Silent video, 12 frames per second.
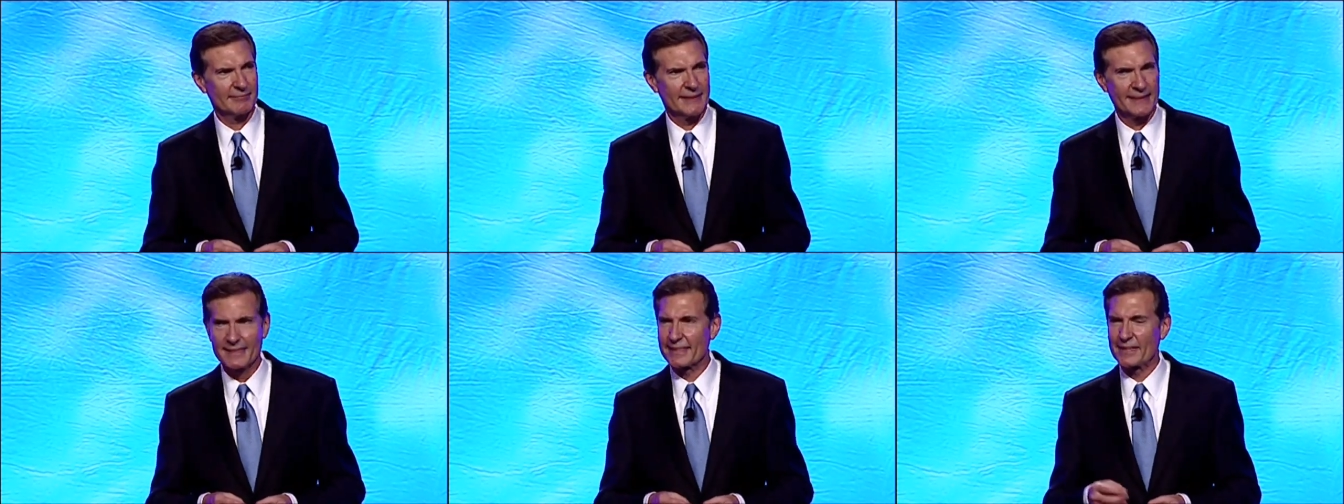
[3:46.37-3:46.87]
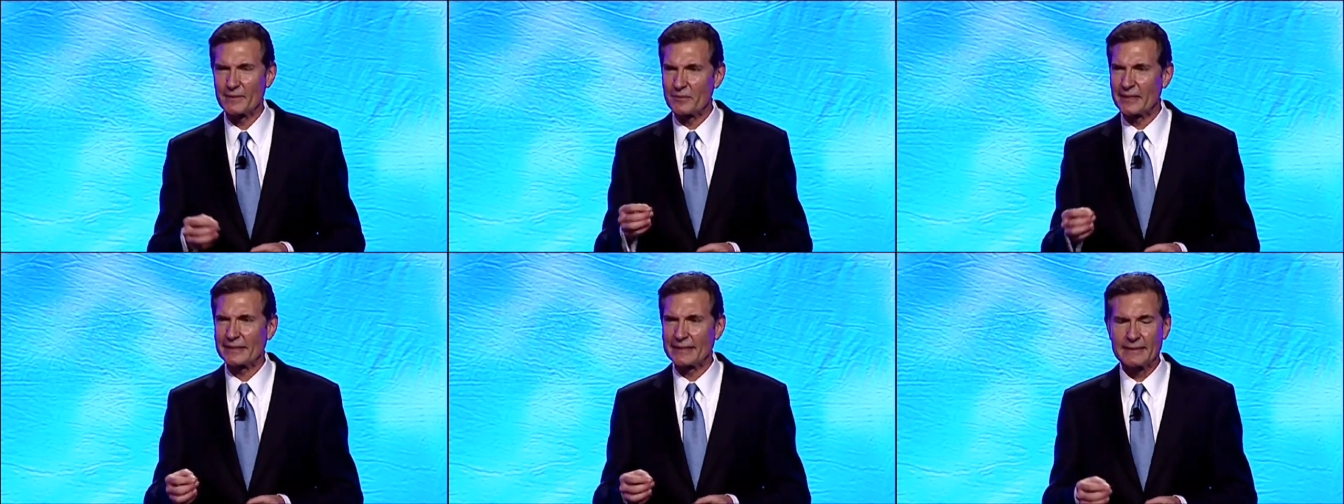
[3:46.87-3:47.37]
And this guy
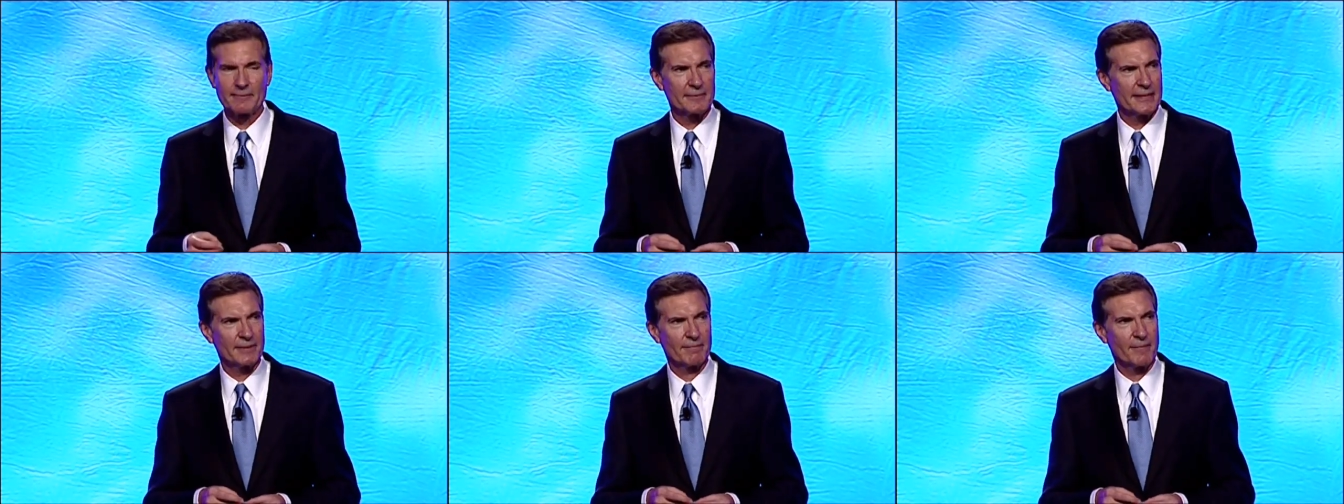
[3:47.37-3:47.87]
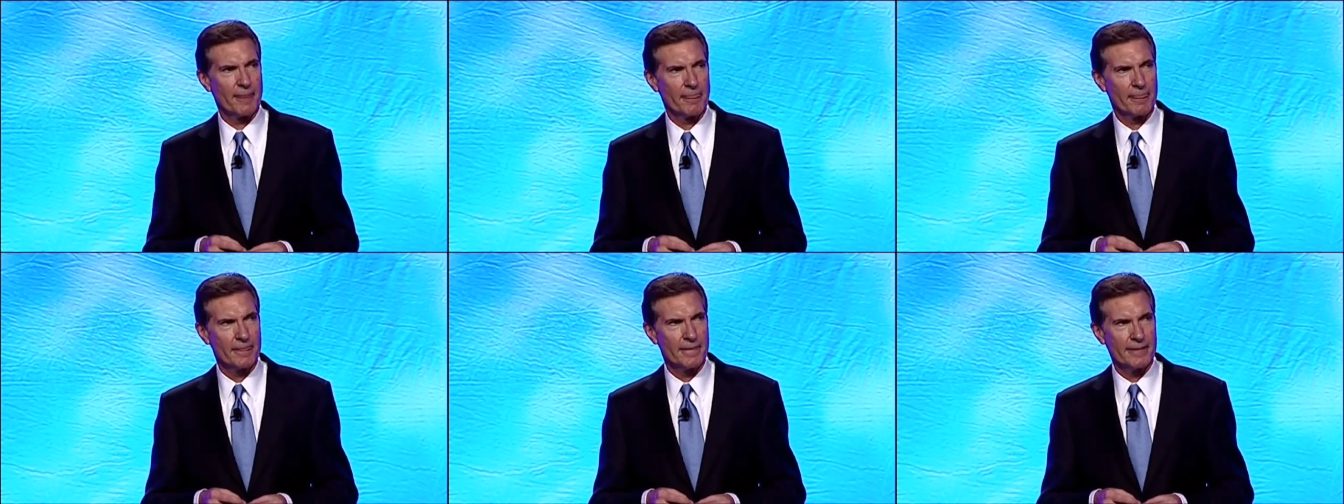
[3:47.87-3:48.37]
really
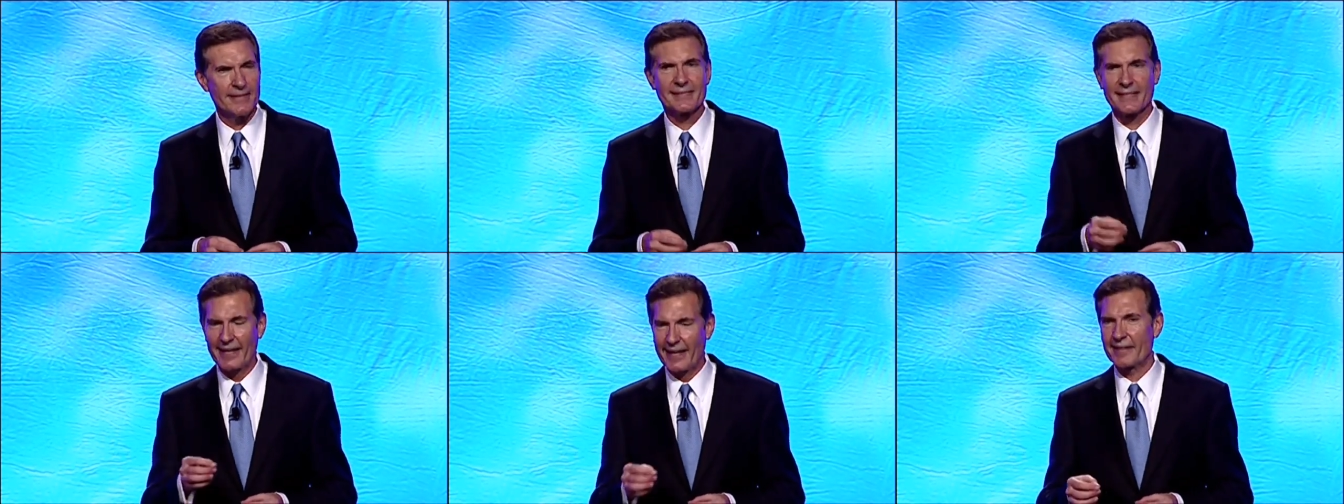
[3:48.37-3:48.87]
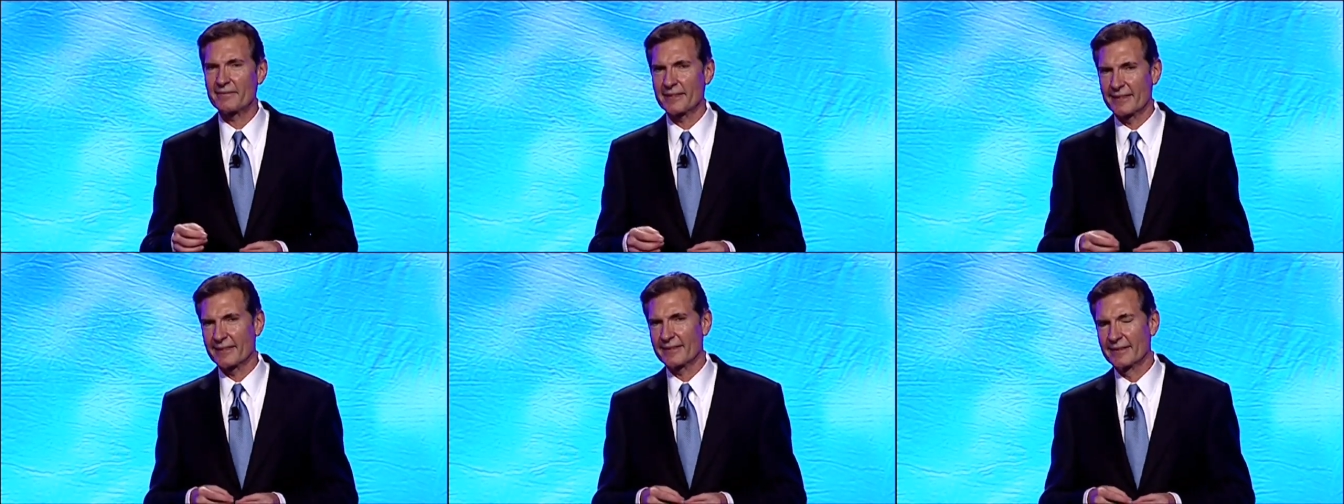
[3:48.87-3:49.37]
is an
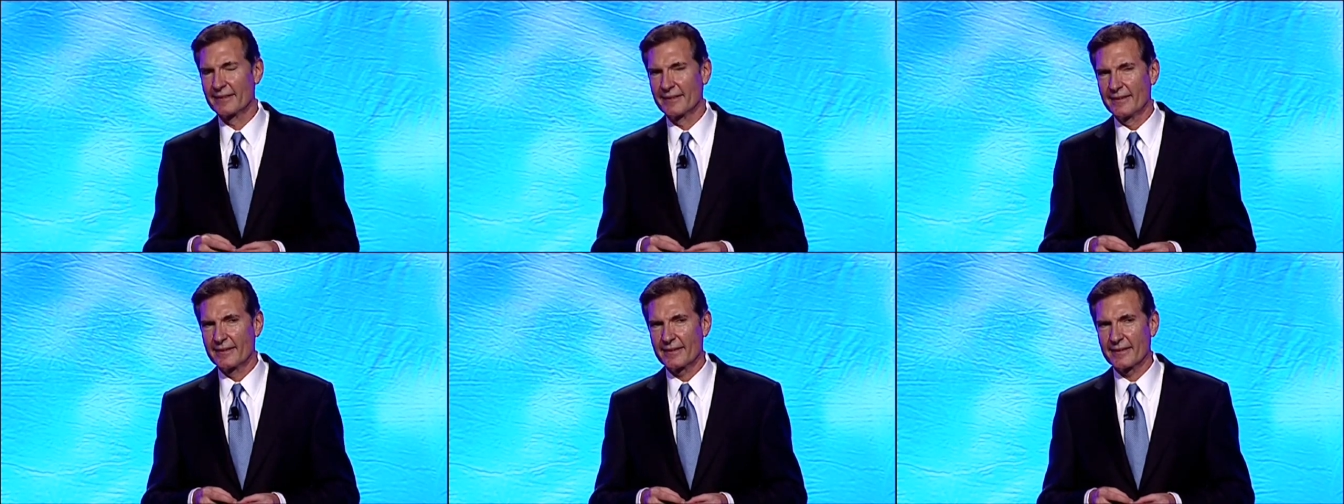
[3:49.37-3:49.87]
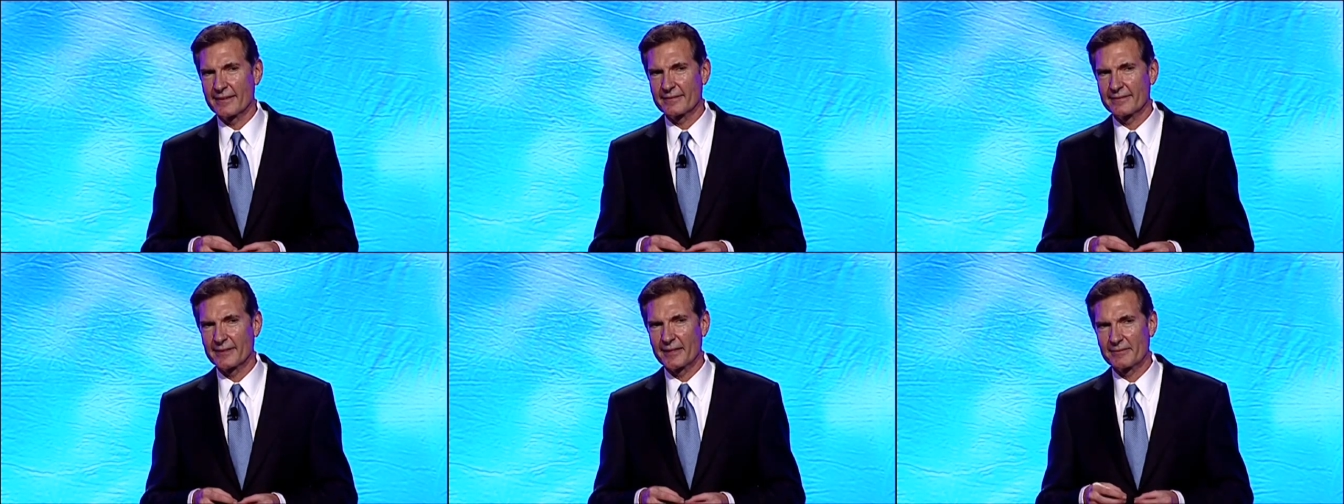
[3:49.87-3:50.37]
advocate of
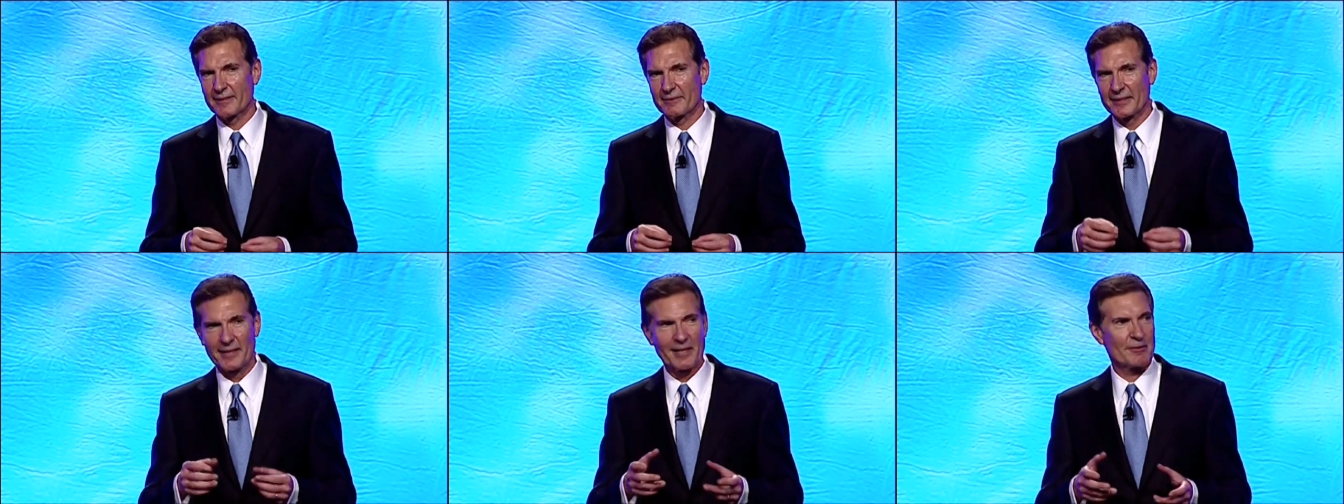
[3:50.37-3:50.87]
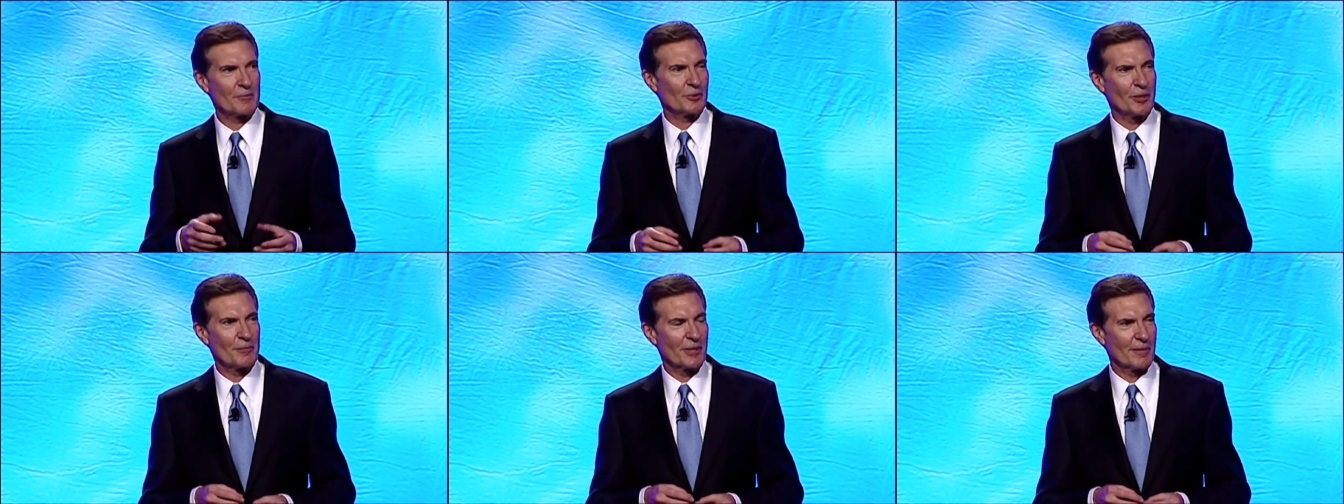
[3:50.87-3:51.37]
the kind of
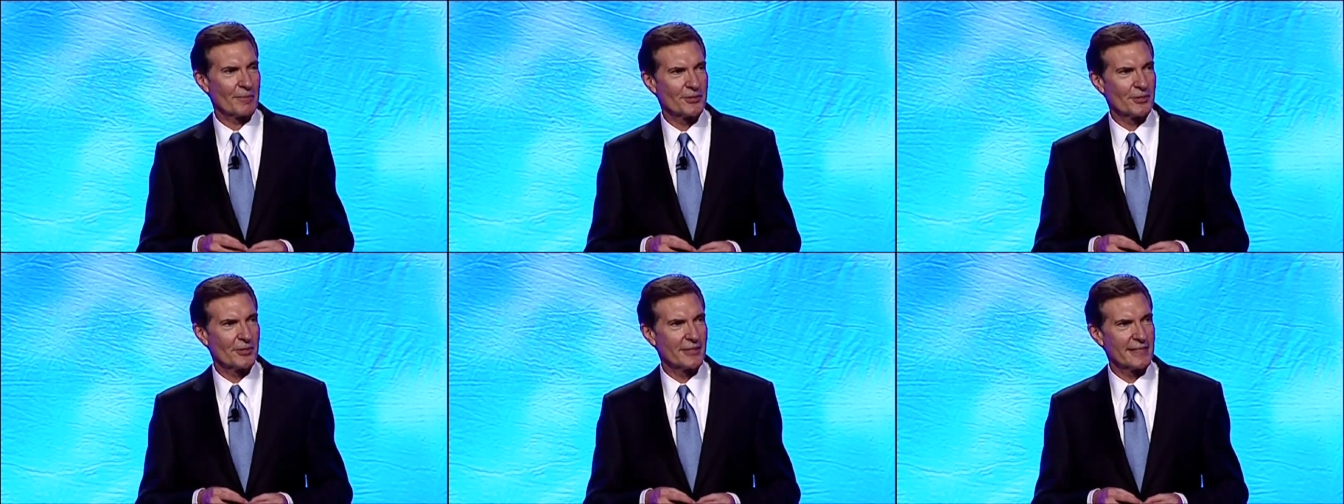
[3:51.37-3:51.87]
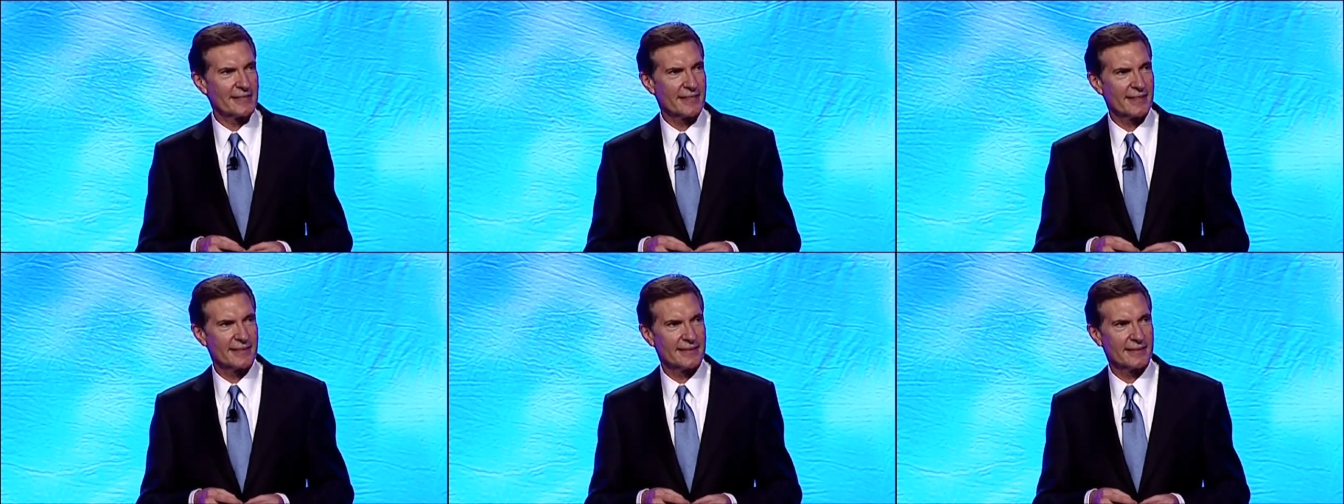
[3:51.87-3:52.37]
employment opportunities
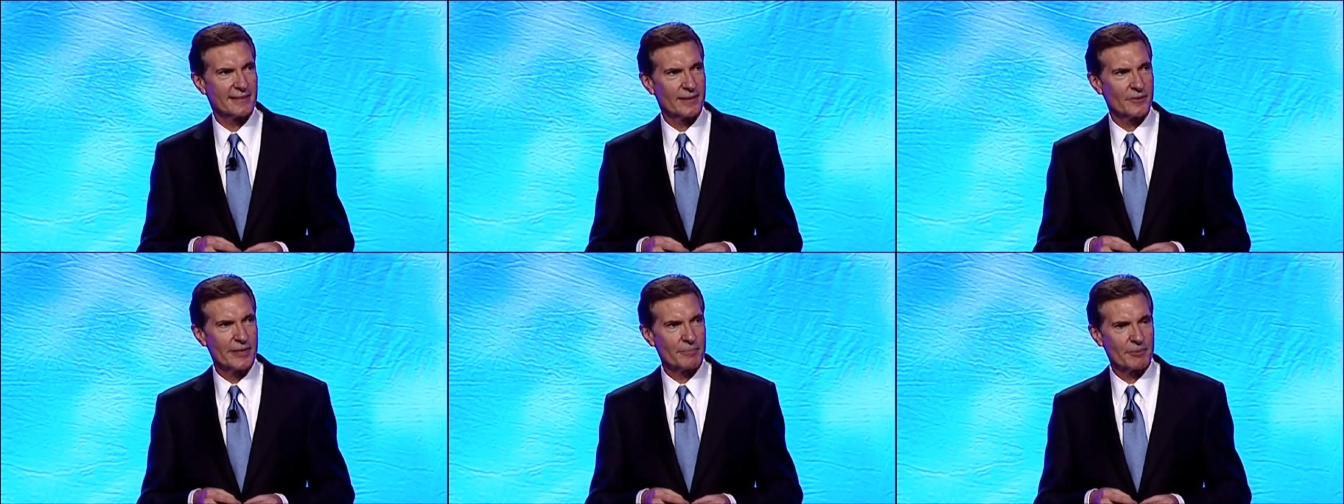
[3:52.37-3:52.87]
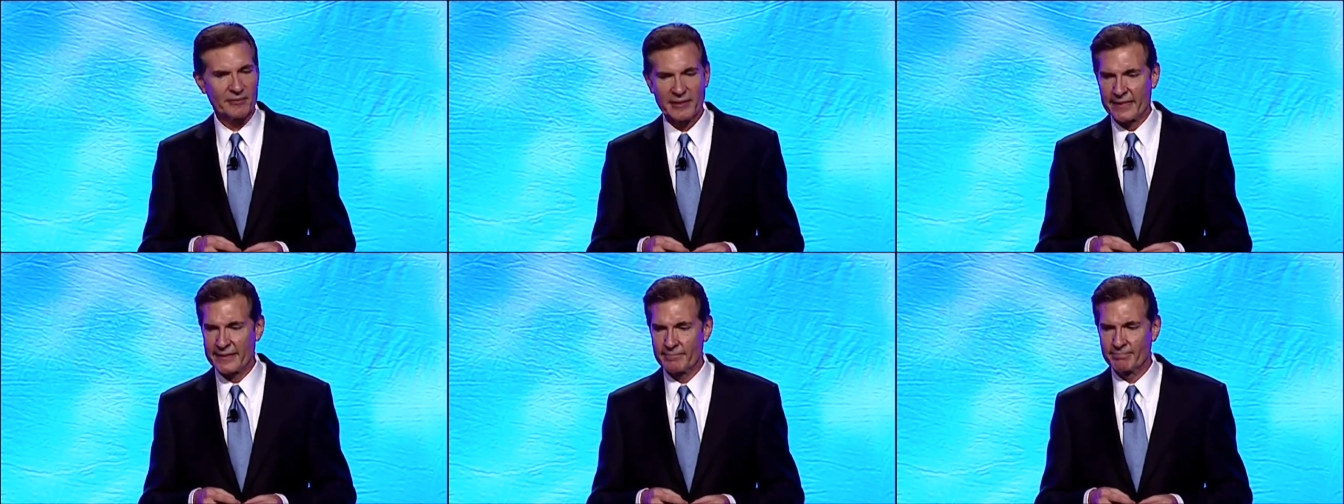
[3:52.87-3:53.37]
that we provide.